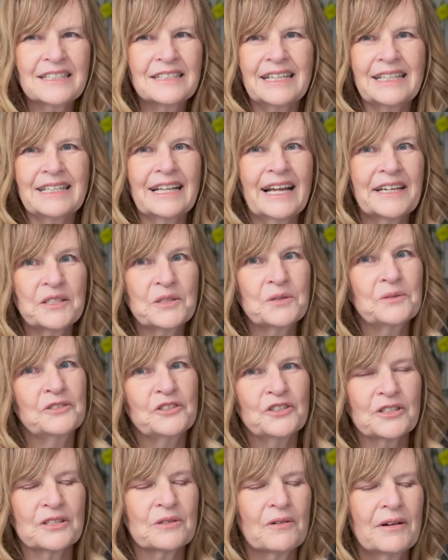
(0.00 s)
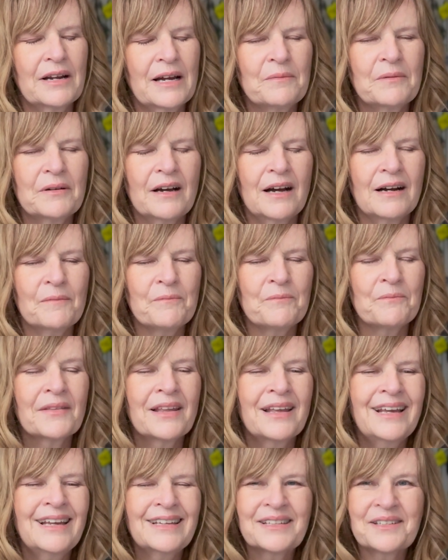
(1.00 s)
They like to just grab
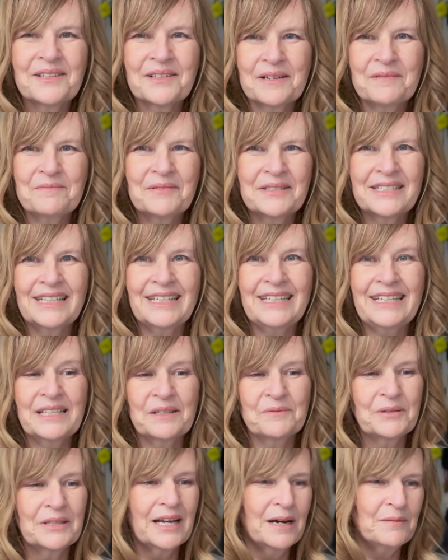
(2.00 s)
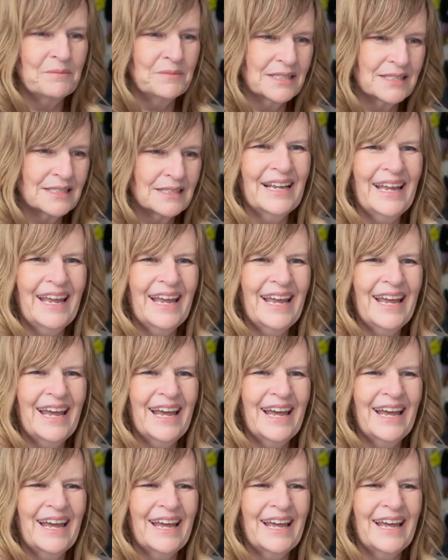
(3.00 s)
cucumbers and eat it with hummus.
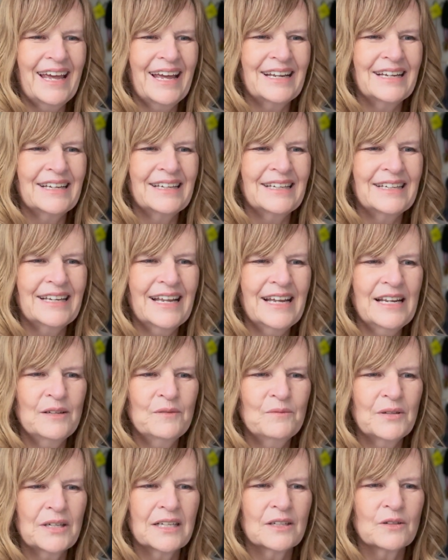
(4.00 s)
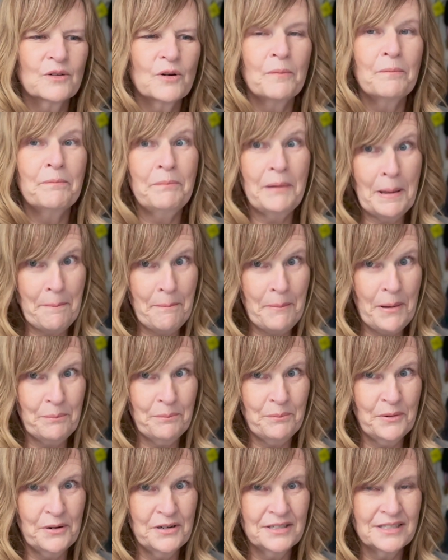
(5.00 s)
And then we're gonna grow bell
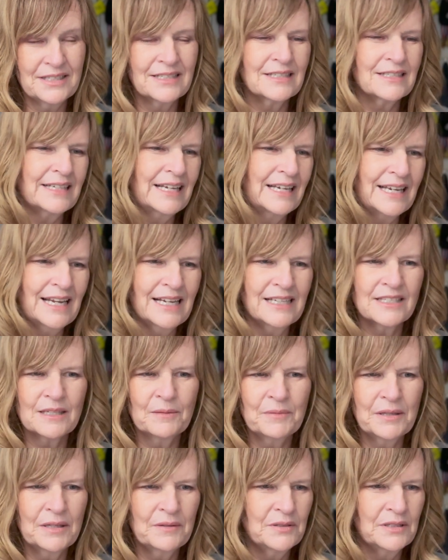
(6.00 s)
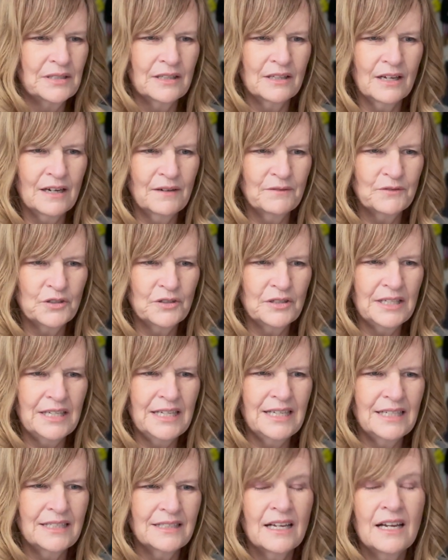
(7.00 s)
peppers. Again, something we love to
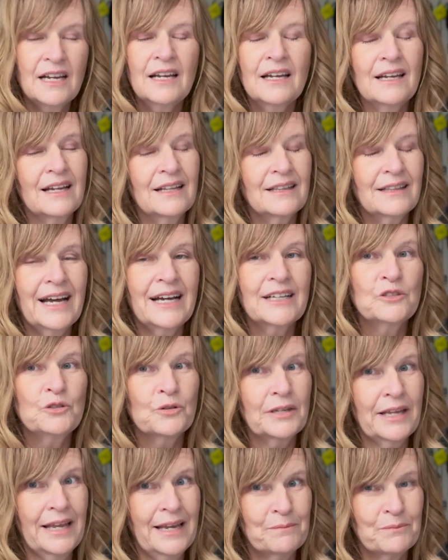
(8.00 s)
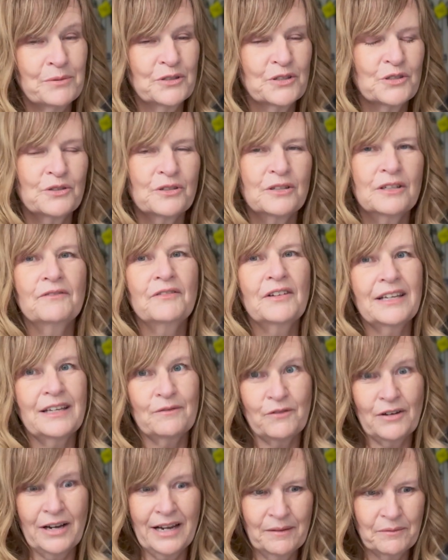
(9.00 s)
eat, and that you can preserve
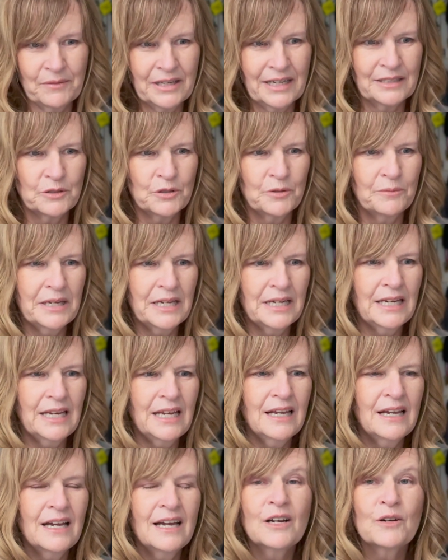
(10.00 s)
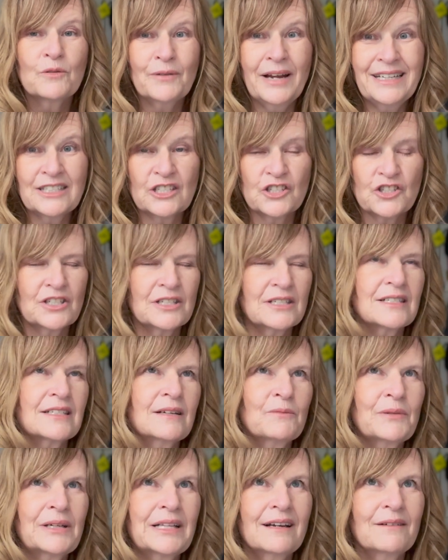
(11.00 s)
if I get too many. Radishes.
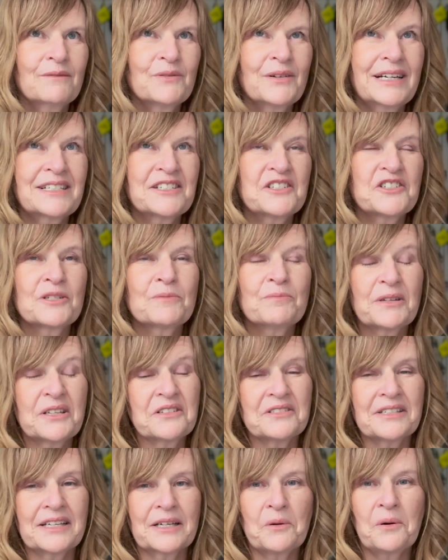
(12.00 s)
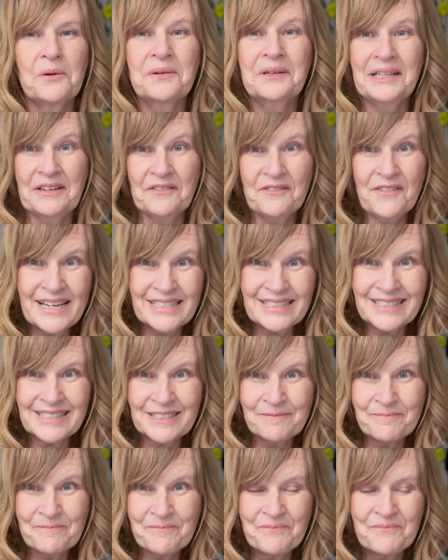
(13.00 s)
We love radishes because they grow really
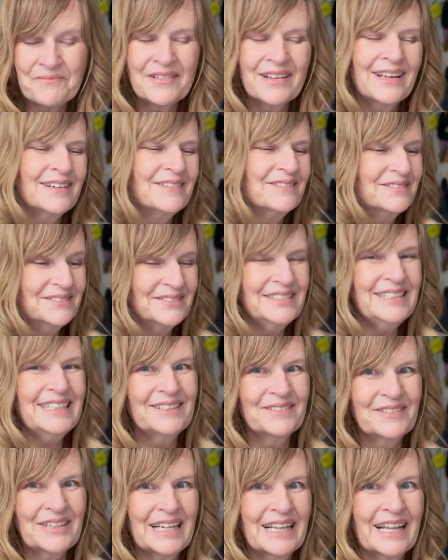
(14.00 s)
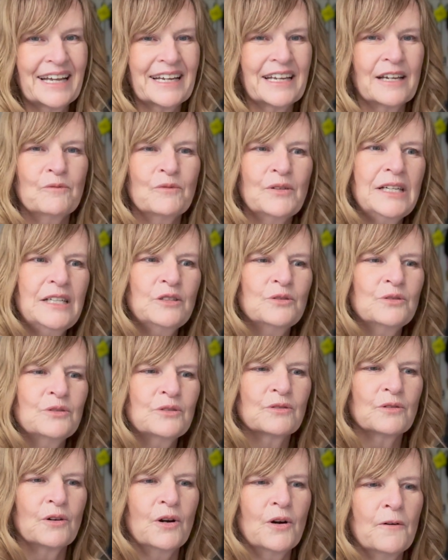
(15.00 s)
fast. Really, really like it. We do
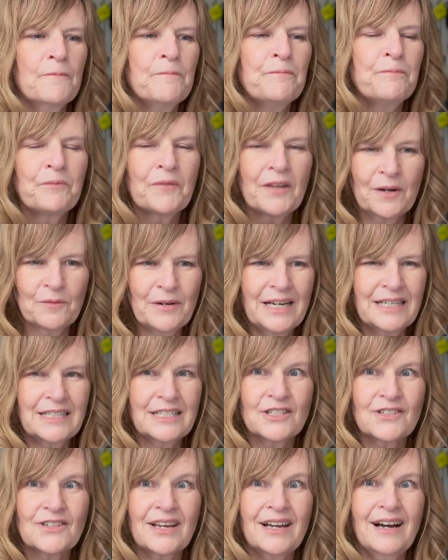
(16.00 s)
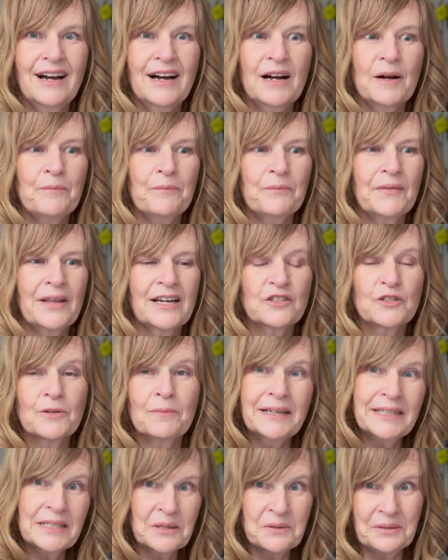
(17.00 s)
grow radish, actually
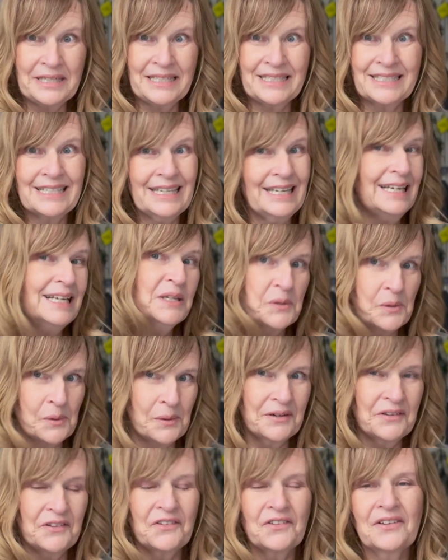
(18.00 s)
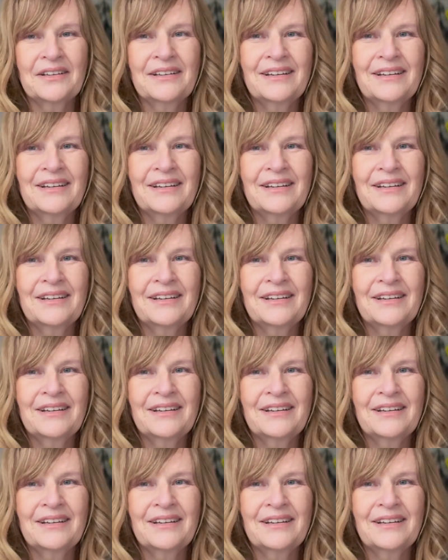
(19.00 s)
microgreens indoors.